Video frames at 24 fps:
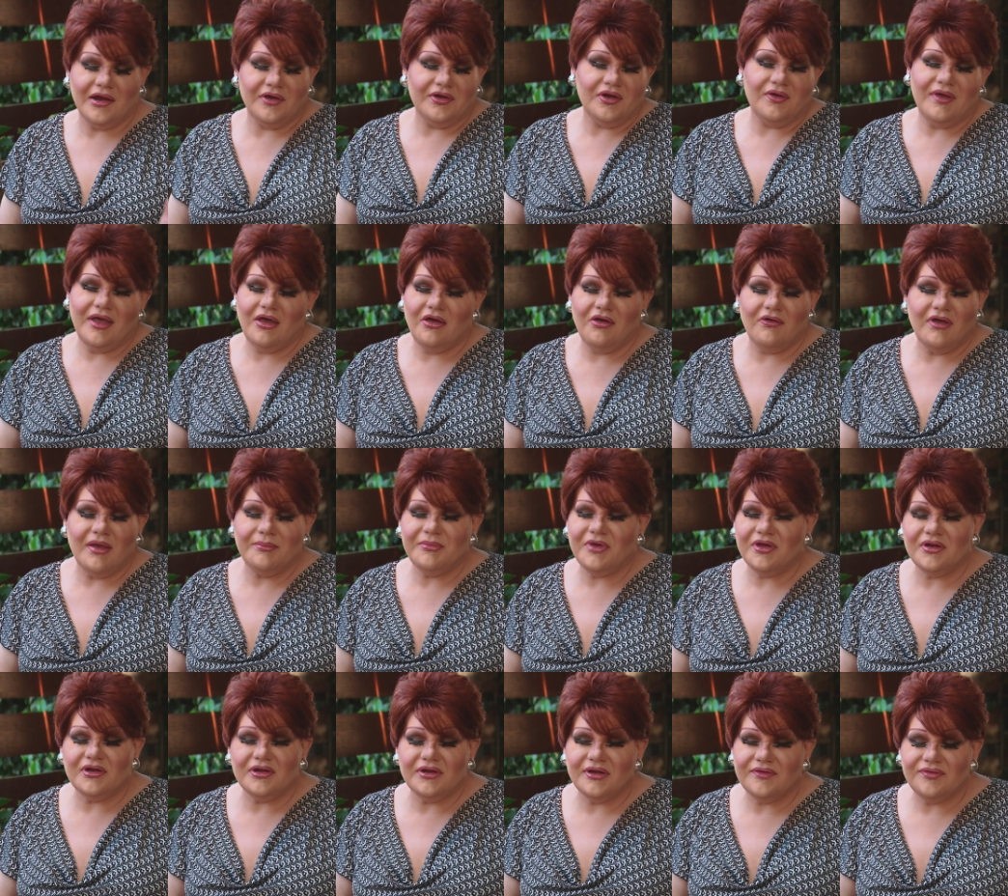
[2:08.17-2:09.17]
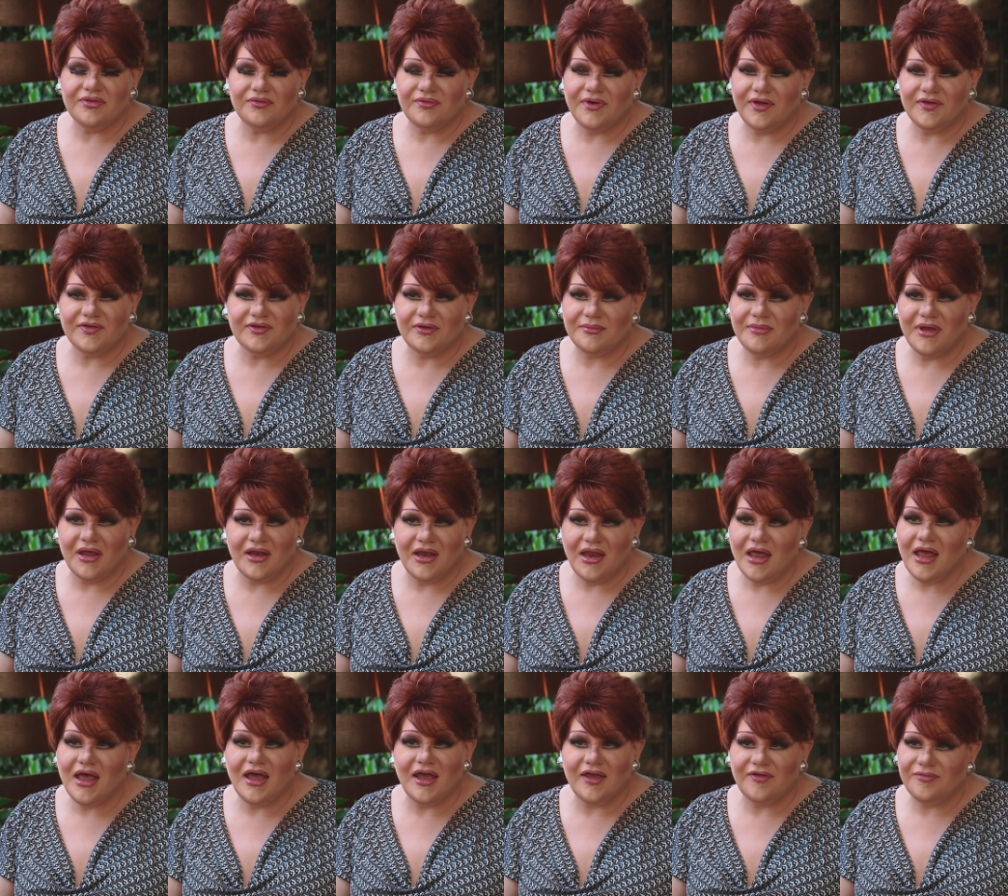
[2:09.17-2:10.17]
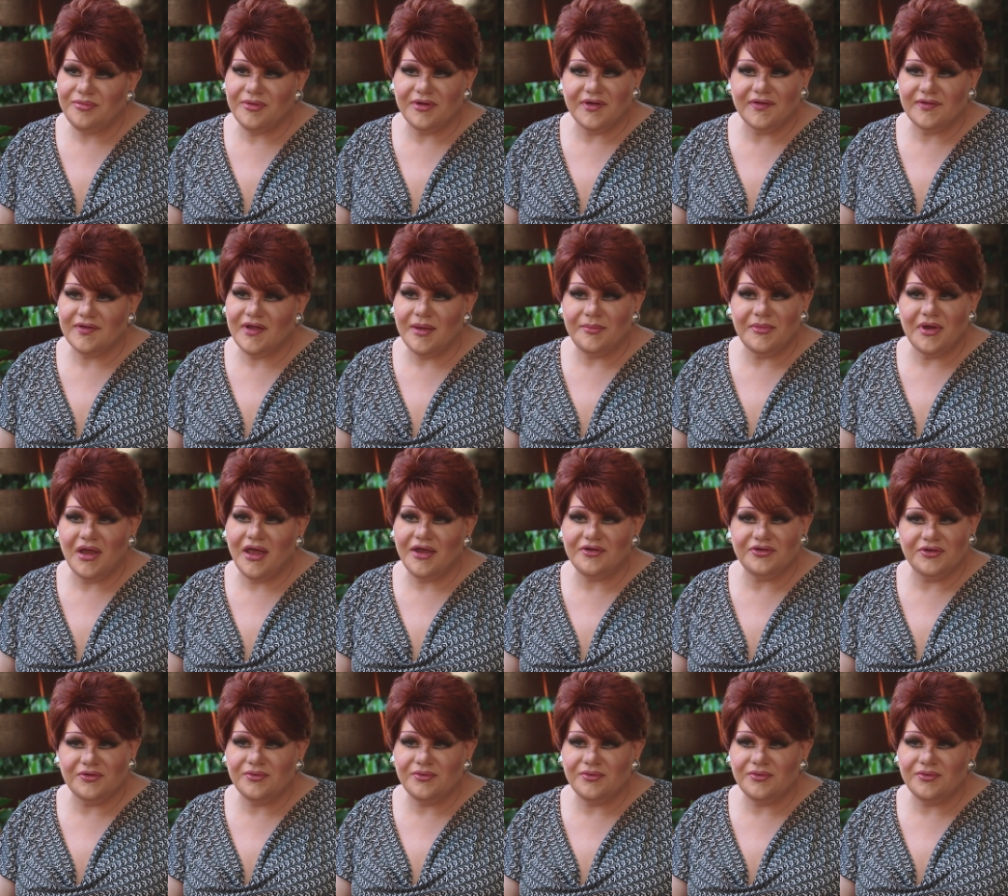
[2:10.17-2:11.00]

don't know how I'm going to live the rest of my life because I'm not